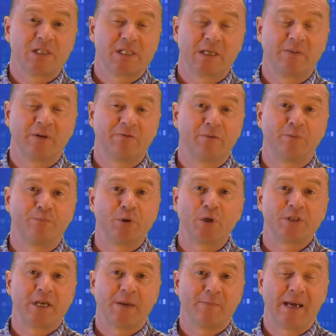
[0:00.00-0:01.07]
coming from
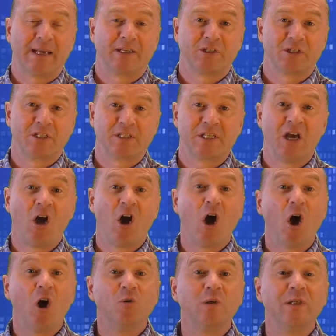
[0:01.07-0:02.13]
project managers,
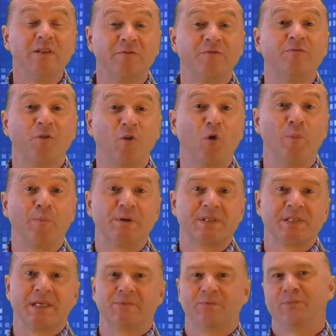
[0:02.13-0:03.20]
only
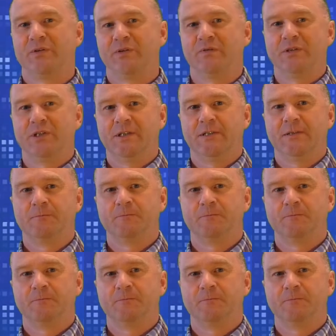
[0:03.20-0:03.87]
4% preferred.